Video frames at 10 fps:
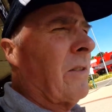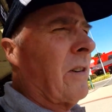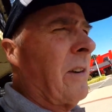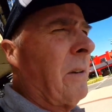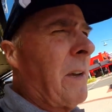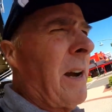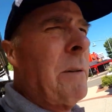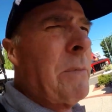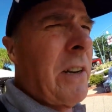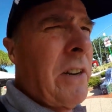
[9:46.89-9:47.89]
alternatively I
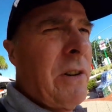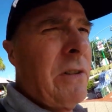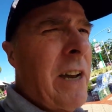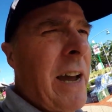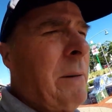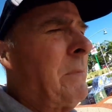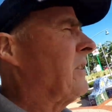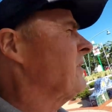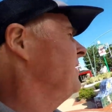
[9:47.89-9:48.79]
open a new tab and it